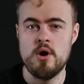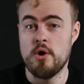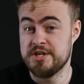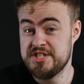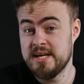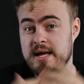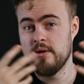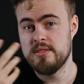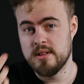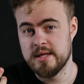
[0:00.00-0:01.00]
Or check
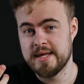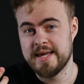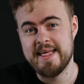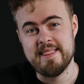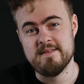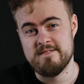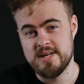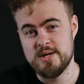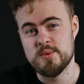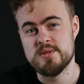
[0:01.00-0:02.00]
out the link in the
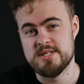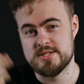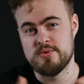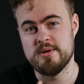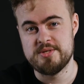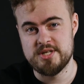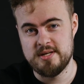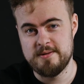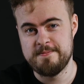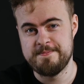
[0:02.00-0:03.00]
video
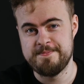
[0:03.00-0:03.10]
description.